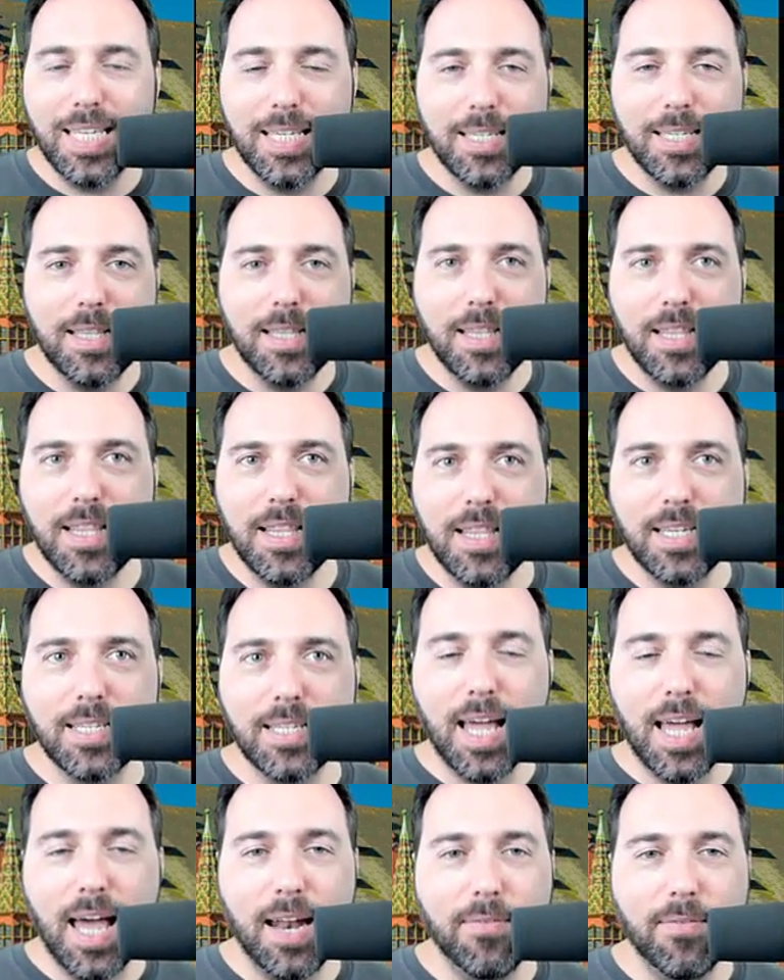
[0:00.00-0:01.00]
So
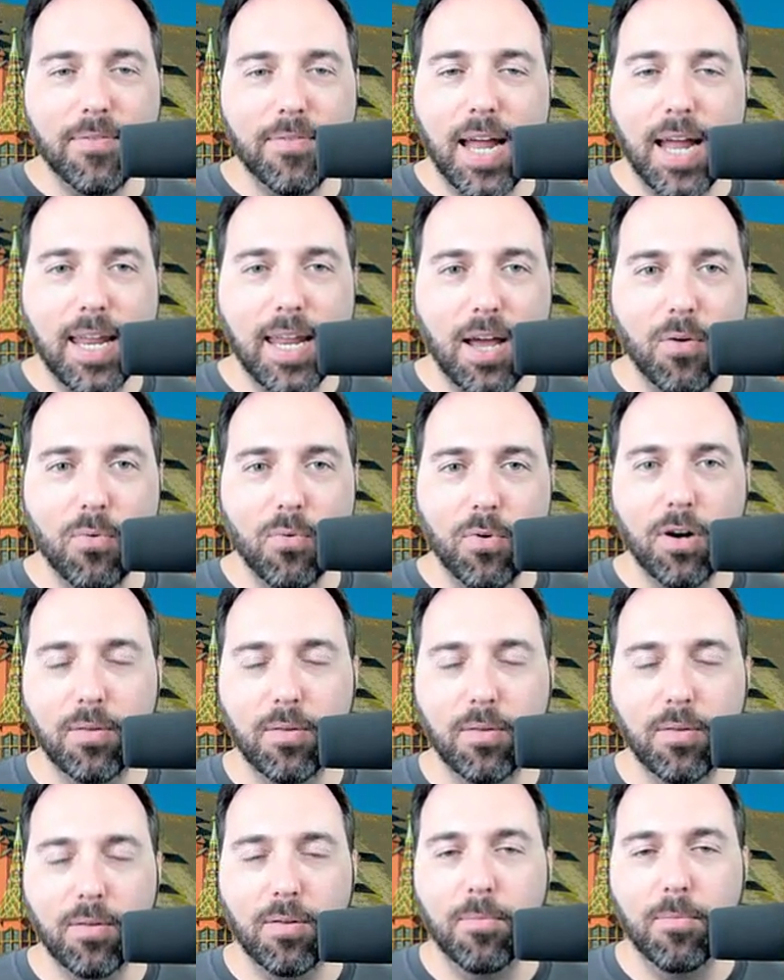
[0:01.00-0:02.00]
this is kind
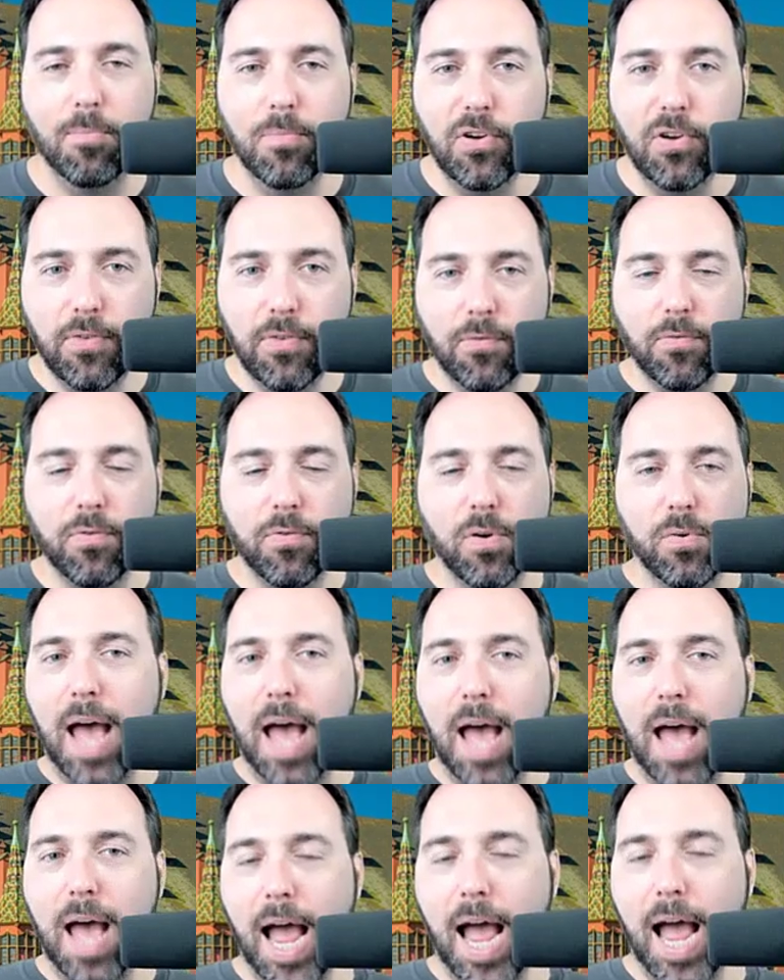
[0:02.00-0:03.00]
of the idea. We're
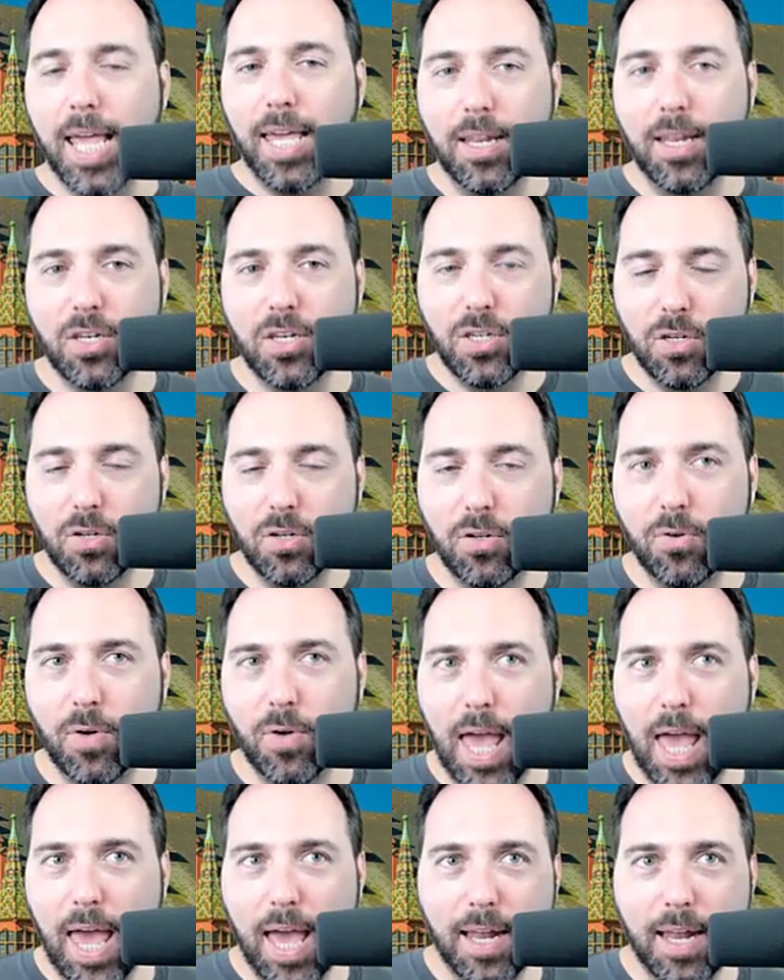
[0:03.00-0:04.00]
moving forward,
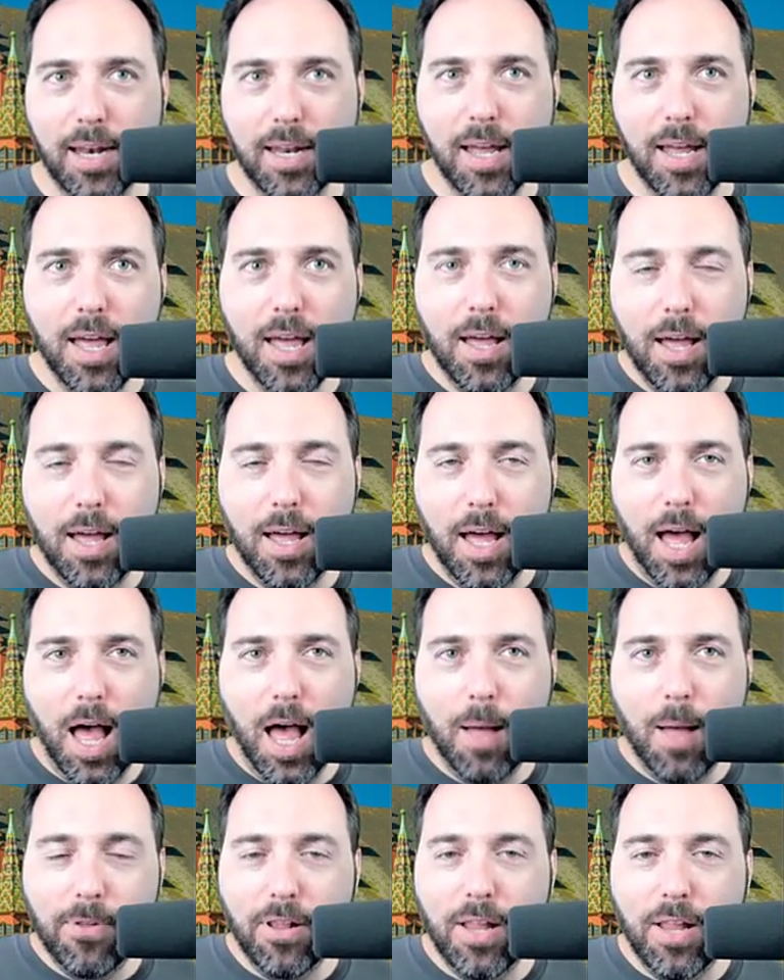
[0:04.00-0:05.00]
backing into
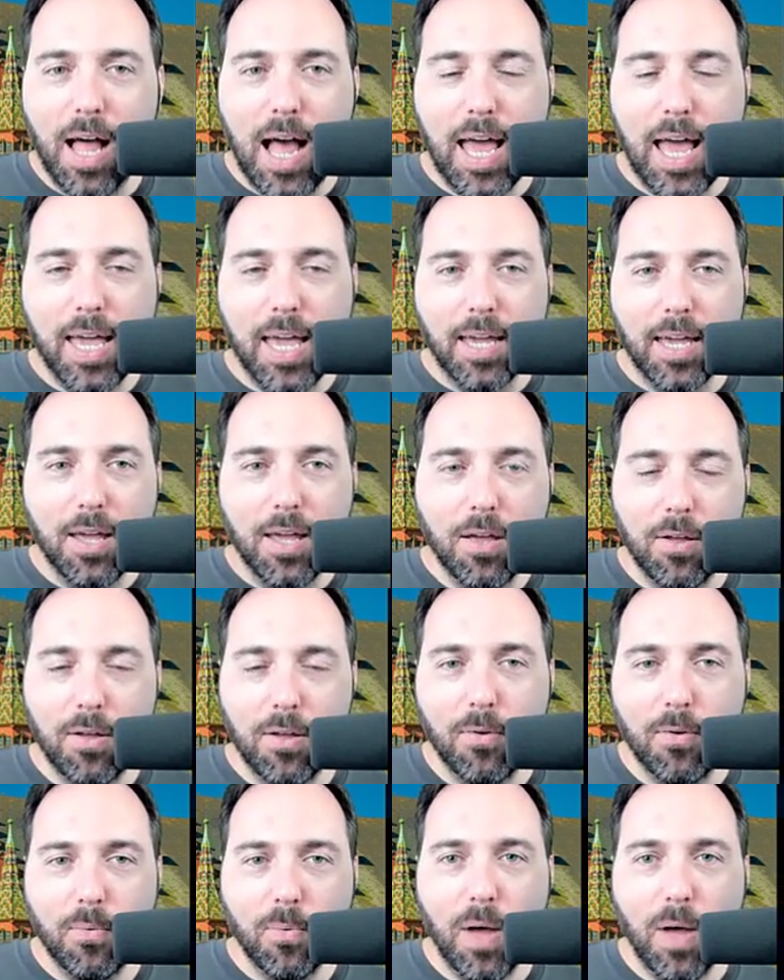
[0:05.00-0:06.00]
and
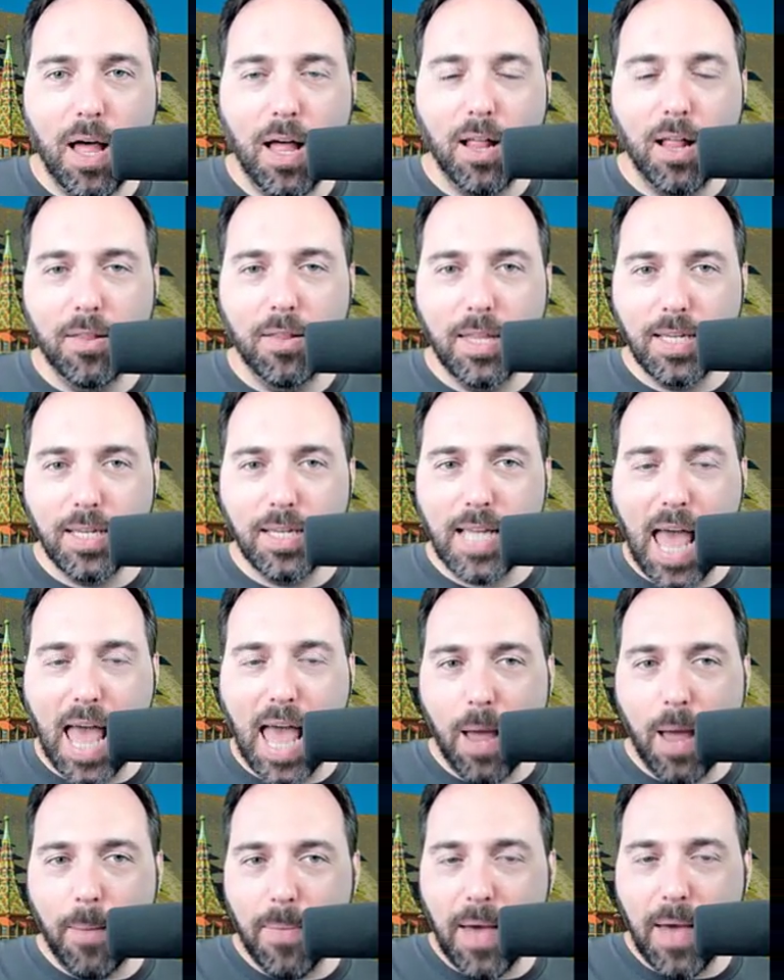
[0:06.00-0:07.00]
applying,
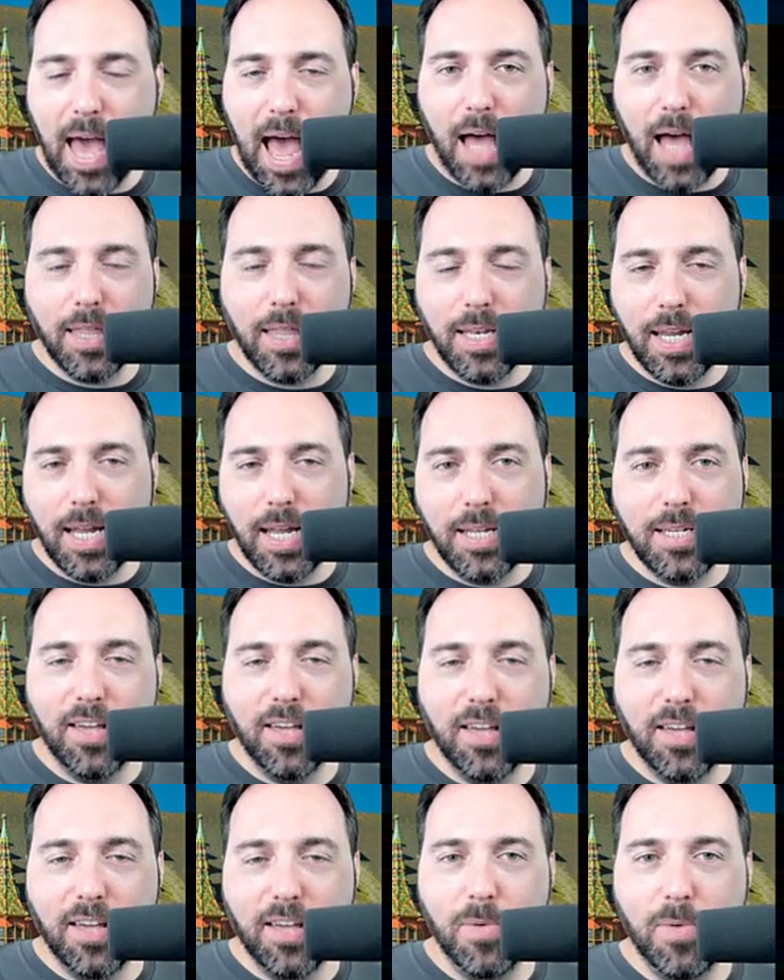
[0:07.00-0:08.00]
well, this A
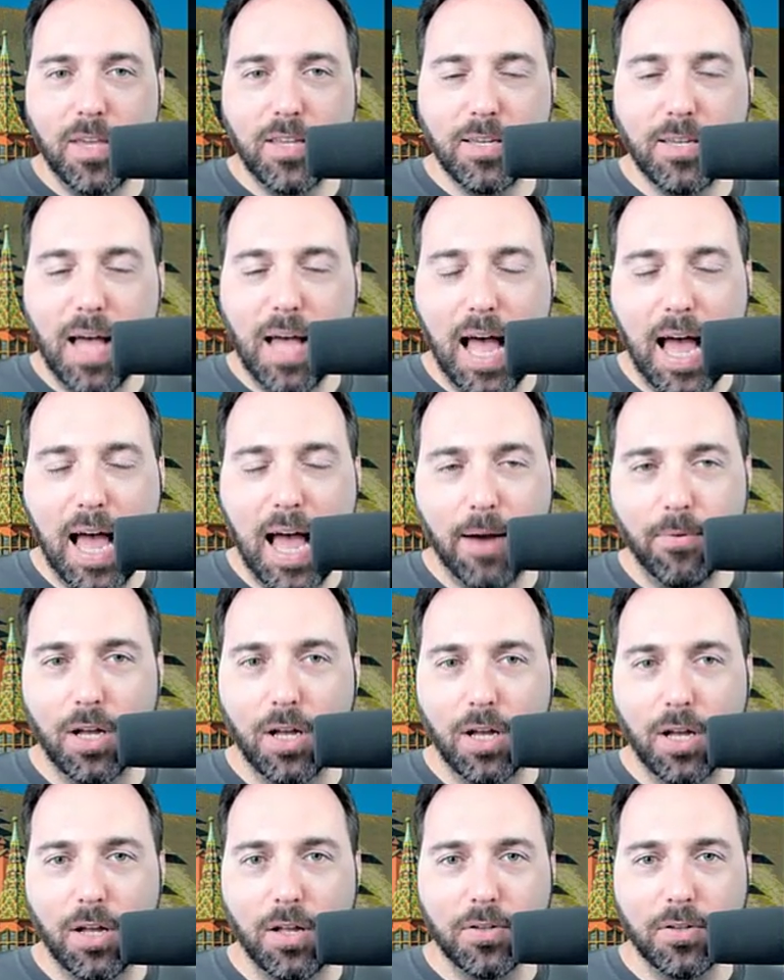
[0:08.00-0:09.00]
path tends to give
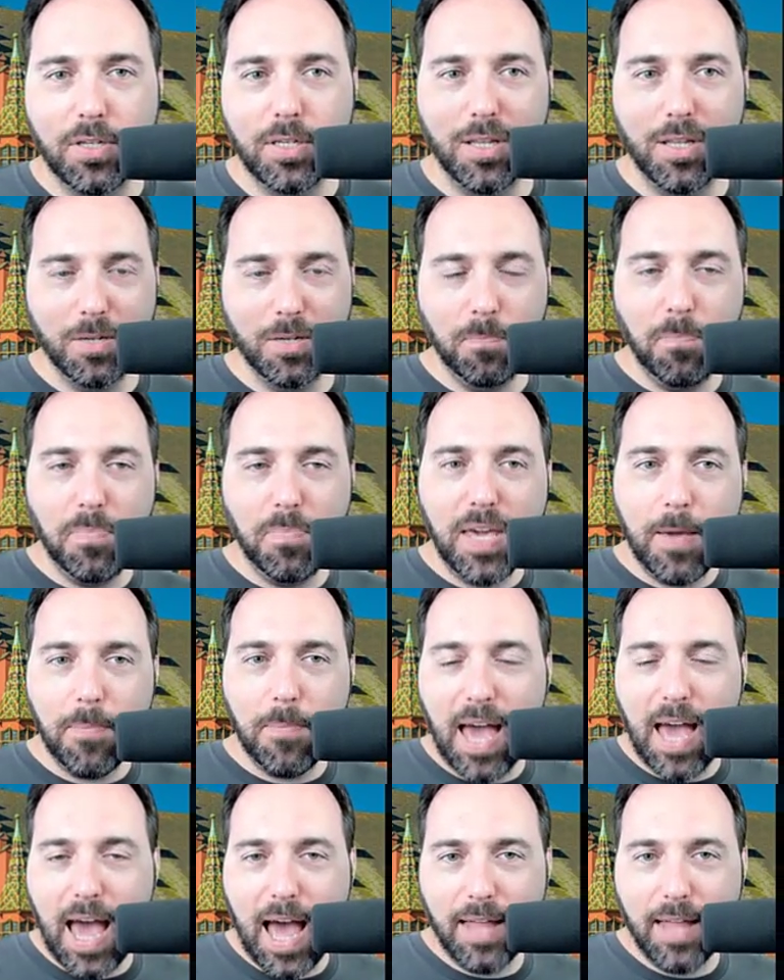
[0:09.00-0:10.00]
me some high
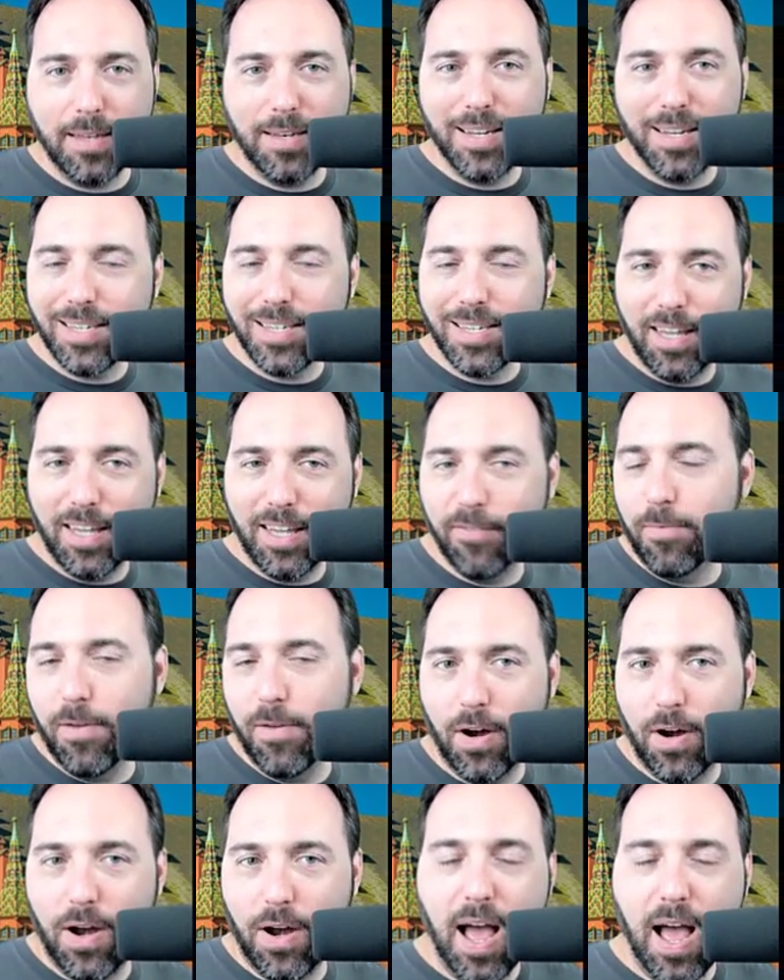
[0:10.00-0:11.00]
results. This B
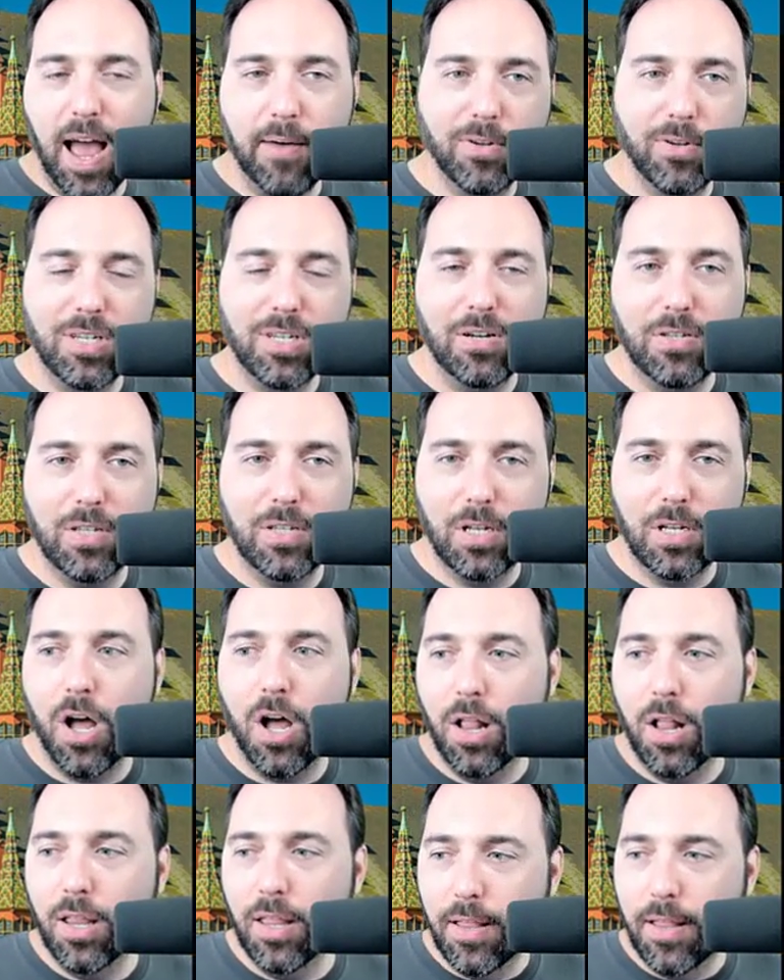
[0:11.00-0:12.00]
path doesn't give me very
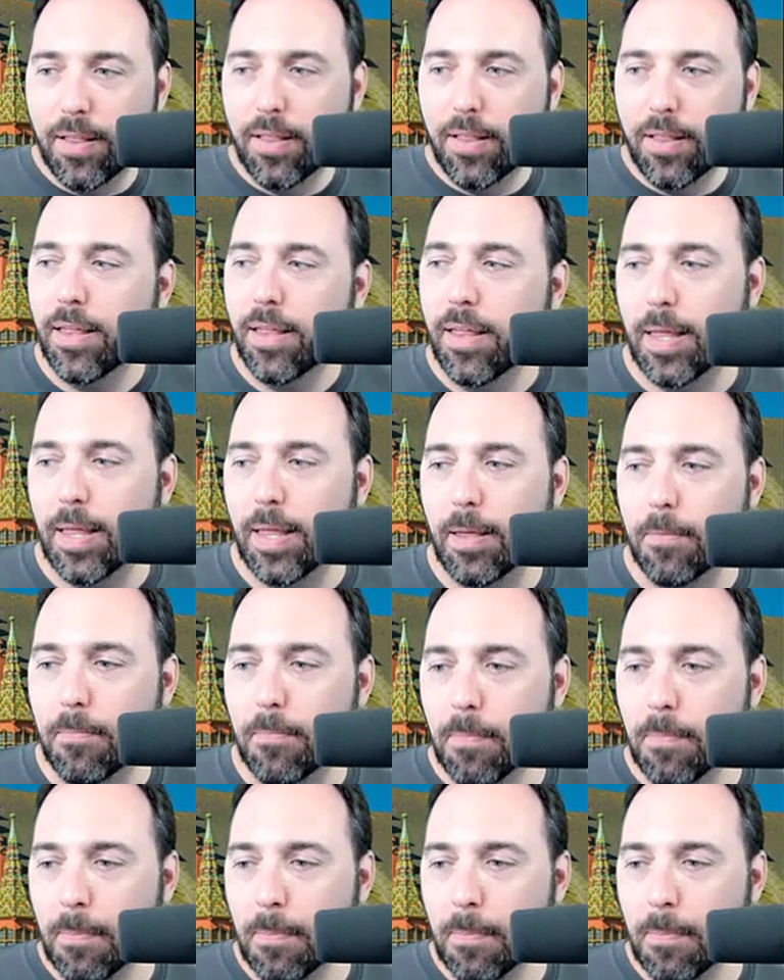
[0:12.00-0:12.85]
high results at all.